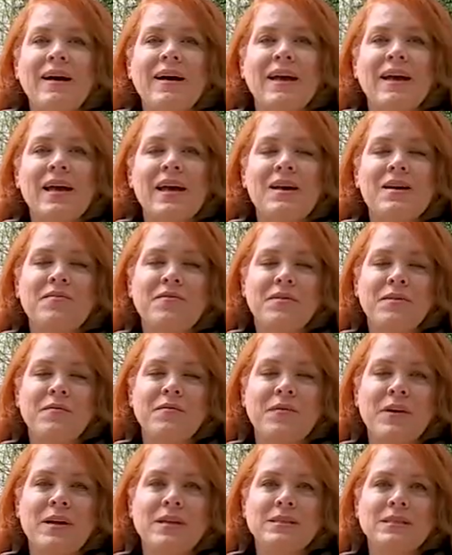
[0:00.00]
I have a
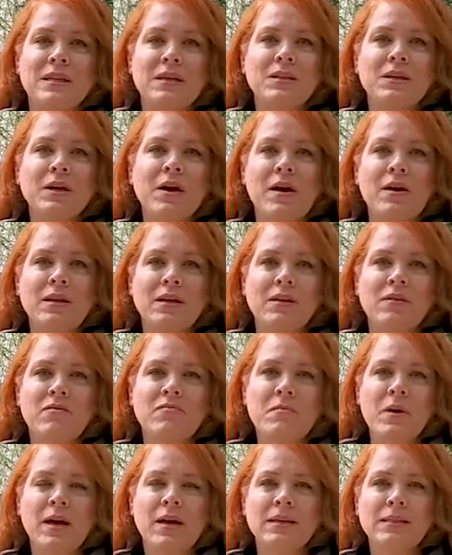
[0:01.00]
friend and colleague of
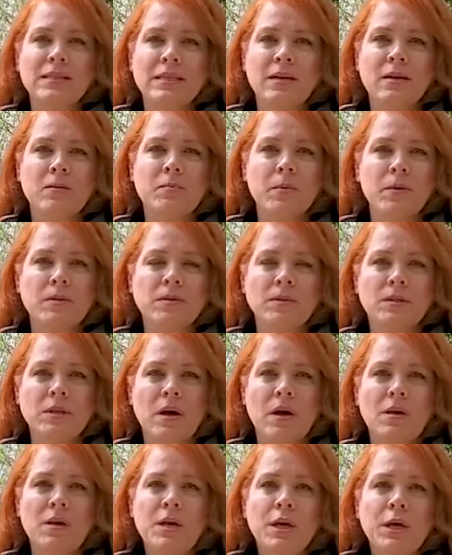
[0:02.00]
mine, Derek
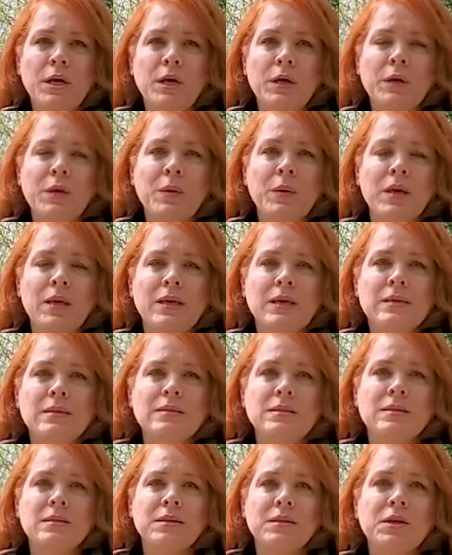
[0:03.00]
Birdsall, who
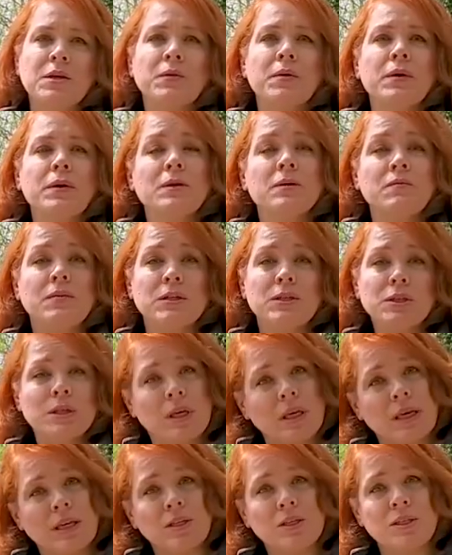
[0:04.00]
is the curator of
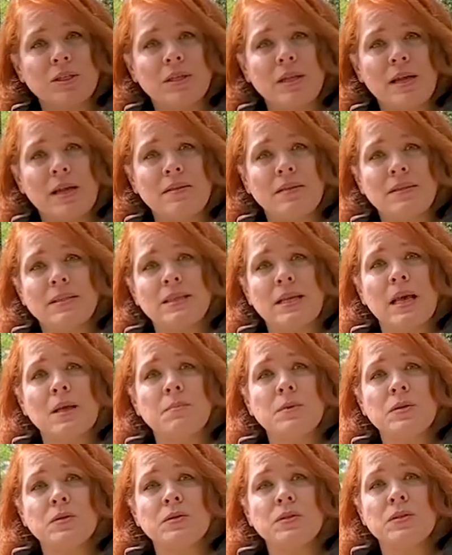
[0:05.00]
education at the Sam
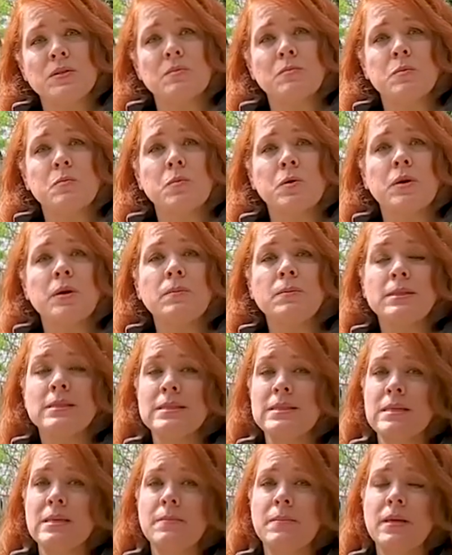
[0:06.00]
Houston Memorial
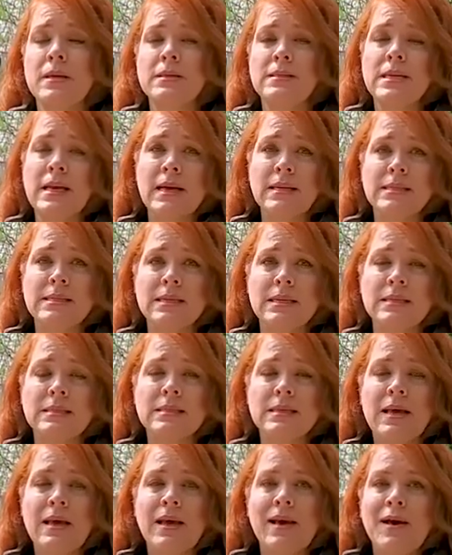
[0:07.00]
Museum in
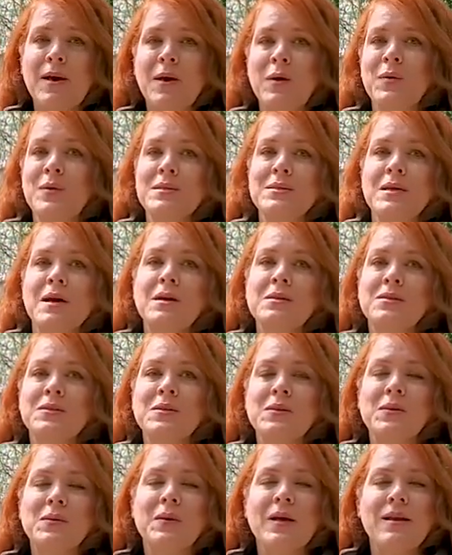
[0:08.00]
Texas, who is
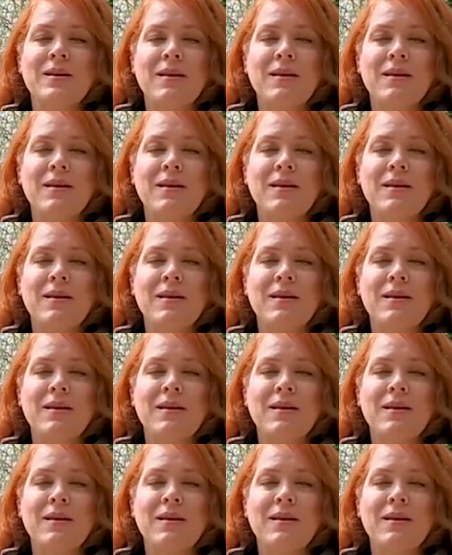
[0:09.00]
also an